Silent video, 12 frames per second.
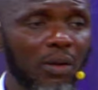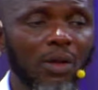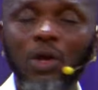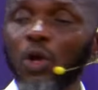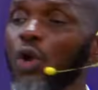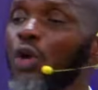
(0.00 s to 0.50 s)

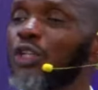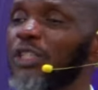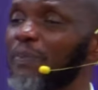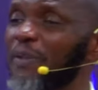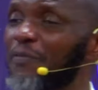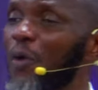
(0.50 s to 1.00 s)
Luke
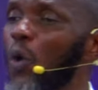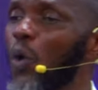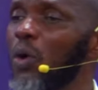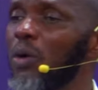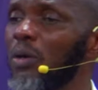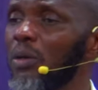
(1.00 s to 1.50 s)
chapter
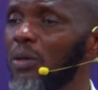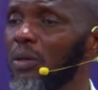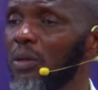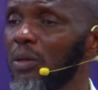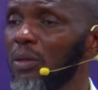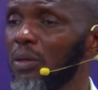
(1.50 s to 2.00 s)
4,
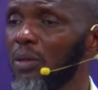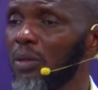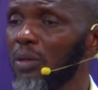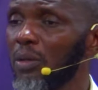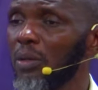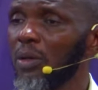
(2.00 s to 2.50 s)

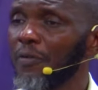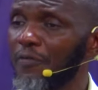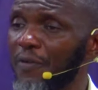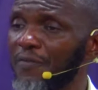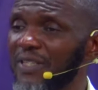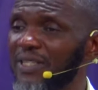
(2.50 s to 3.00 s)

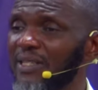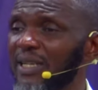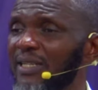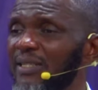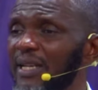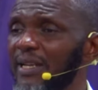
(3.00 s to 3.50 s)
from verse
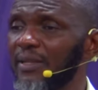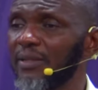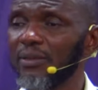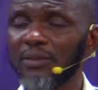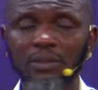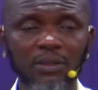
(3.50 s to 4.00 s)

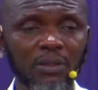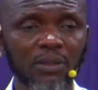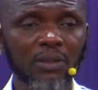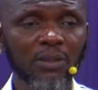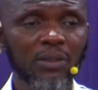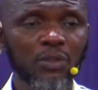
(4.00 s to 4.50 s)
16
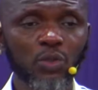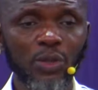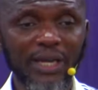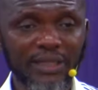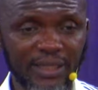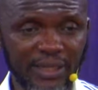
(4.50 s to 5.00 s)
to
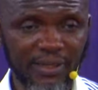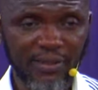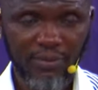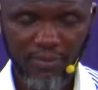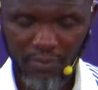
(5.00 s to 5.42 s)
18.